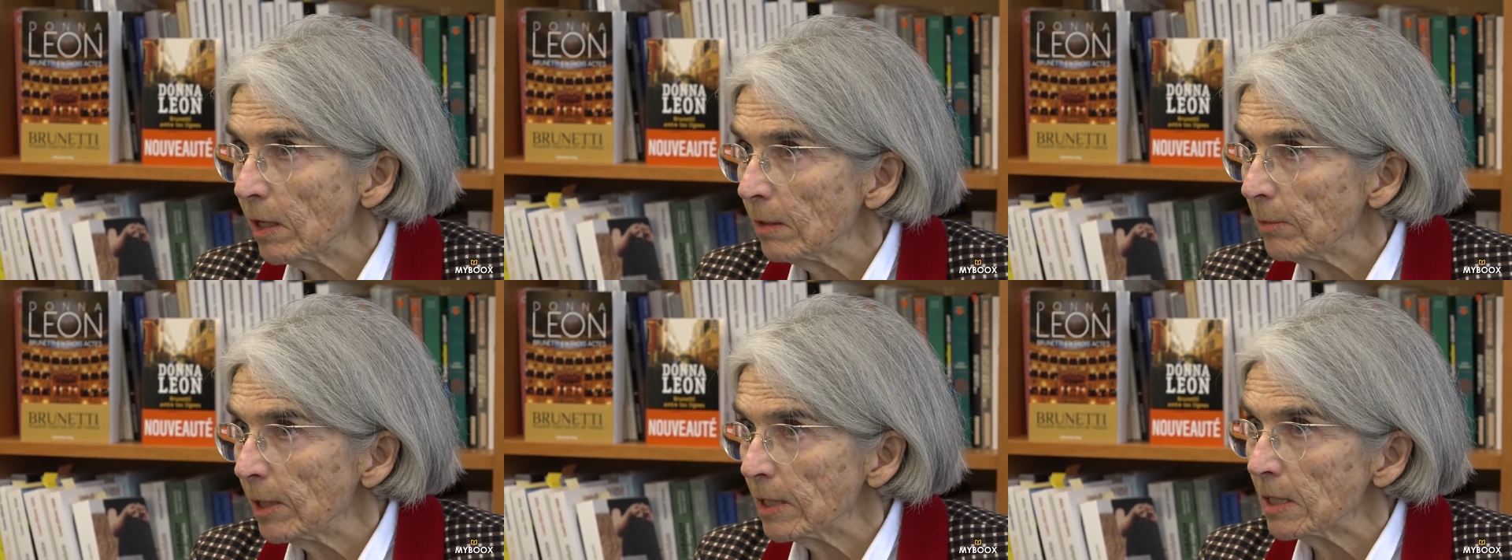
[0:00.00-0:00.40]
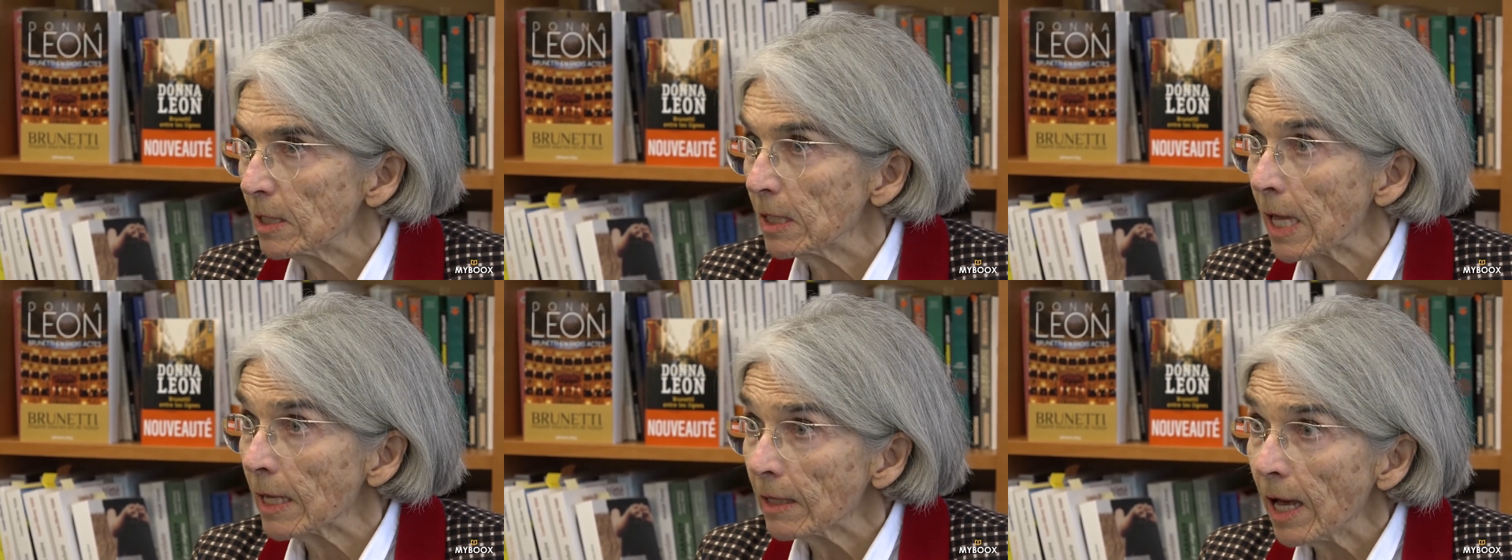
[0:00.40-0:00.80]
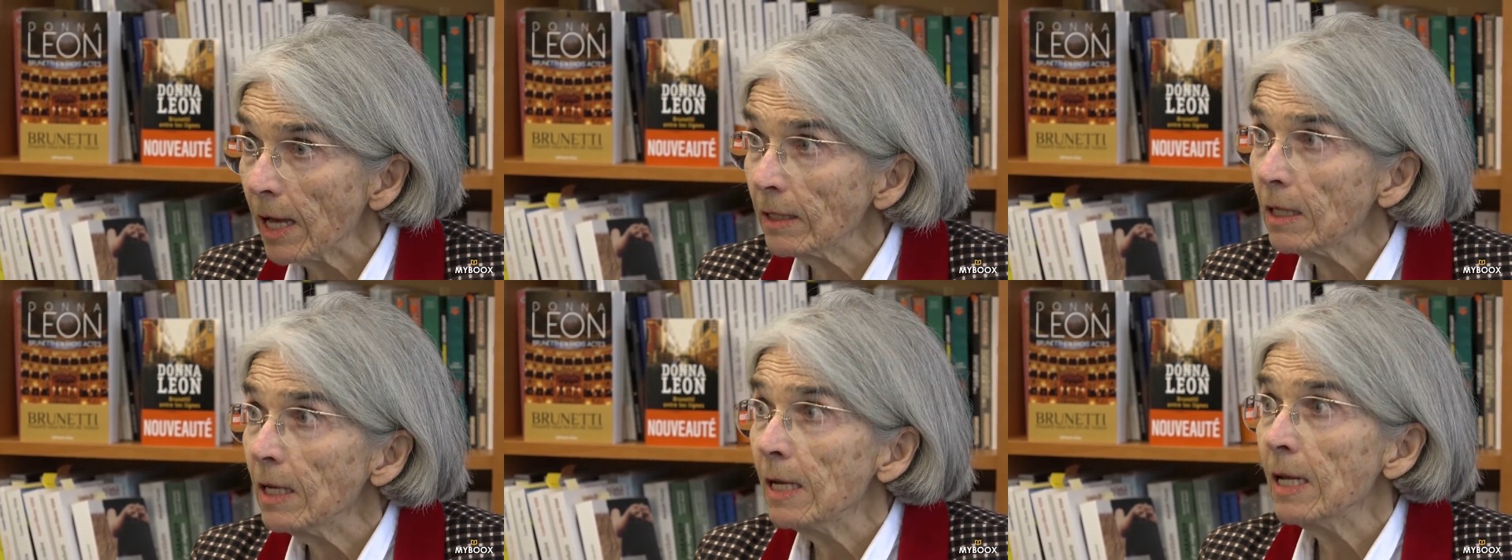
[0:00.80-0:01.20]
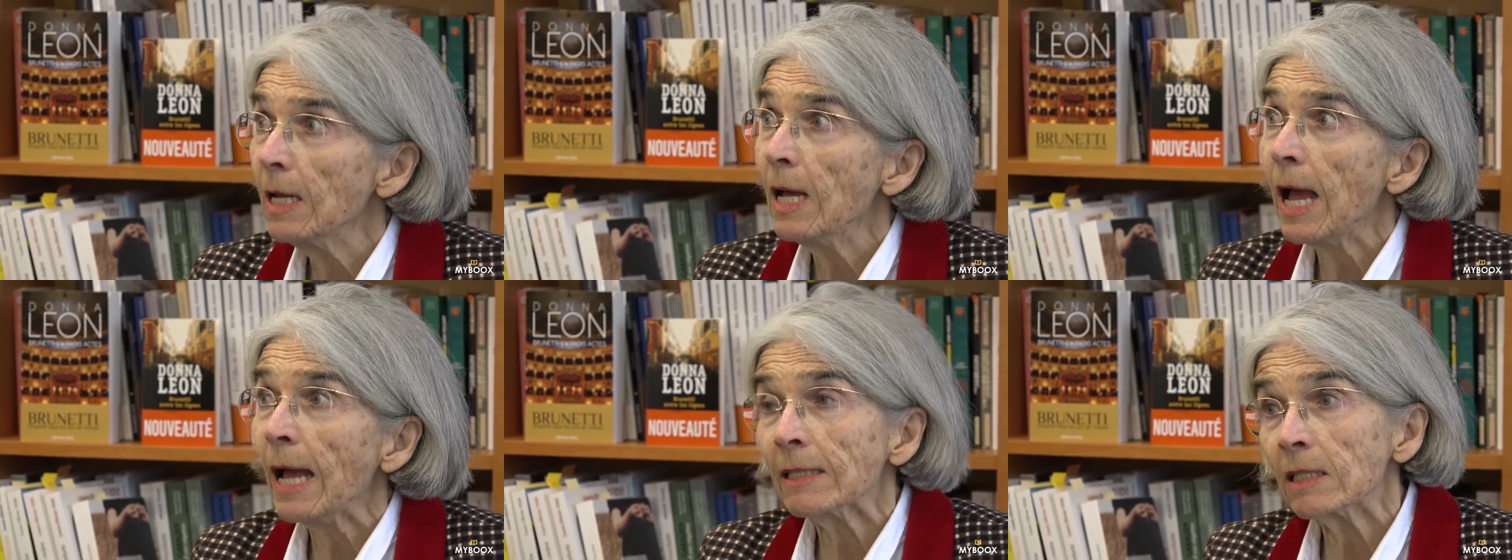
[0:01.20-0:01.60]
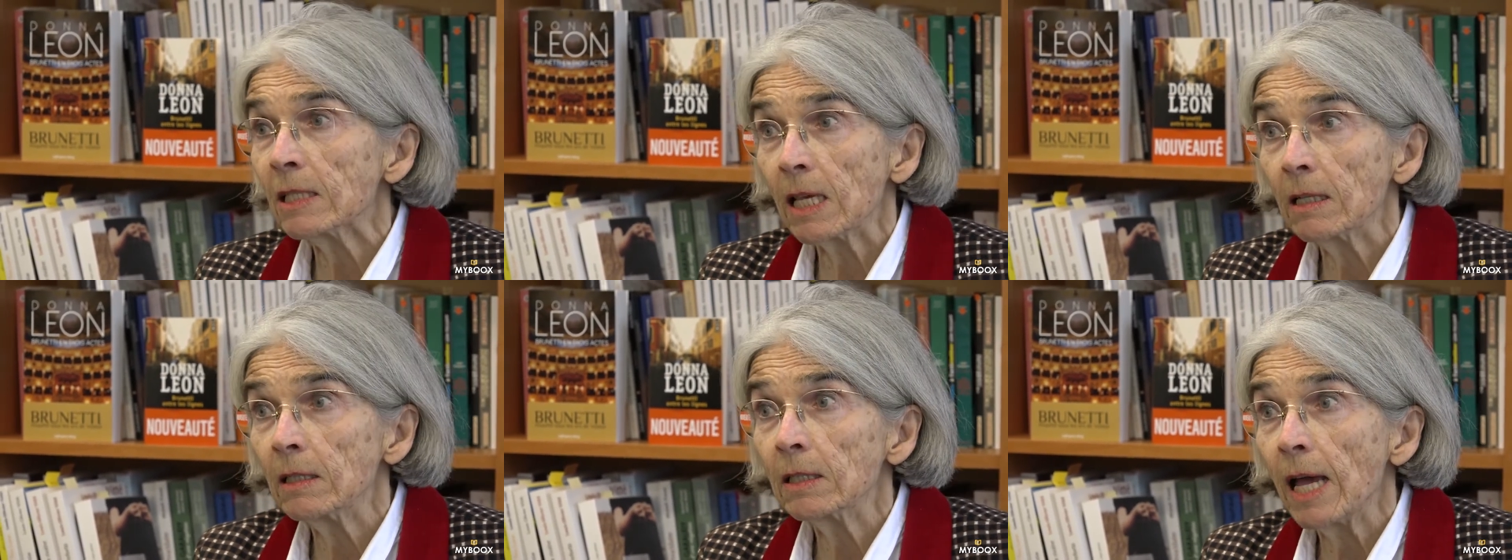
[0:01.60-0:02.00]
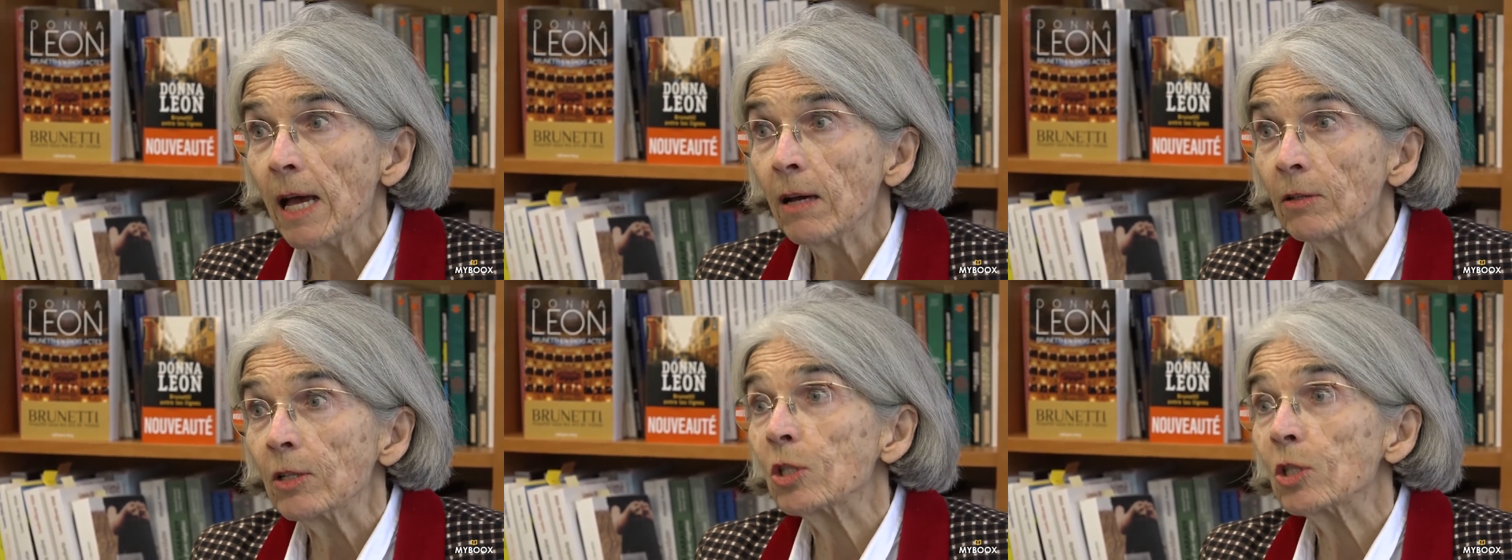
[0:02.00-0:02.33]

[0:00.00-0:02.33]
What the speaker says: and places like that and settle down.